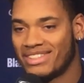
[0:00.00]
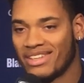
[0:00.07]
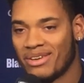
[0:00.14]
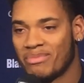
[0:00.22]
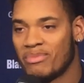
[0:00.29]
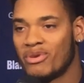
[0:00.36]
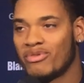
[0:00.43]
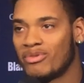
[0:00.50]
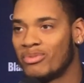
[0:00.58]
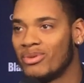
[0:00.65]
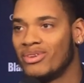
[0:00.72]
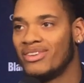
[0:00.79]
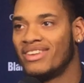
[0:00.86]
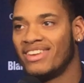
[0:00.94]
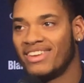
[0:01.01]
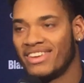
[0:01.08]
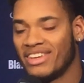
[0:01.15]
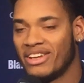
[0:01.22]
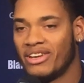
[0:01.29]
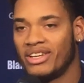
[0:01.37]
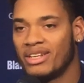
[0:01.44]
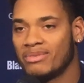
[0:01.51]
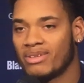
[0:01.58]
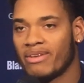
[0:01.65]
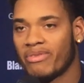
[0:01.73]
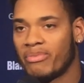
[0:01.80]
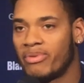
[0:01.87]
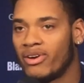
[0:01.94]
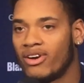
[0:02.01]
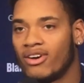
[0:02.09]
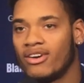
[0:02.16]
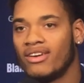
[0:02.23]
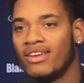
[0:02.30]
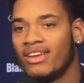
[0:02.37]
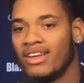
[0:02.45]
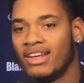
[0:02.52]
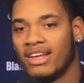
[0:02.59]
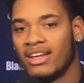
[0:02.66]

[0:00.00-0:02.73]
is unmovable. You know, he comes off the ball,